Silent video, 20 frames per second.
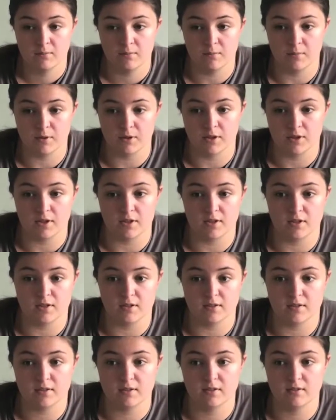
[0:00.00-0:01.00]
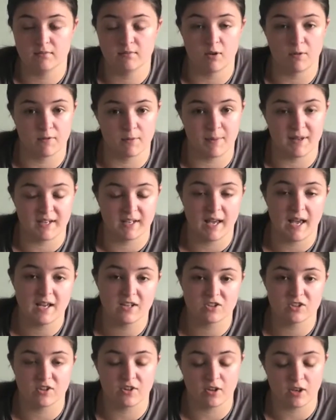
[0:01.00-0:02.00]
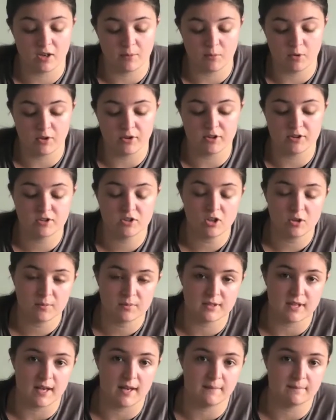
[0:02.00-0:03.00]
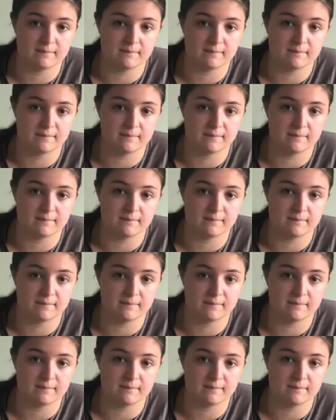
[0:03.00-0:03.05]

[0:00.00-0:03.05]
because of medication that I'm on that stops it.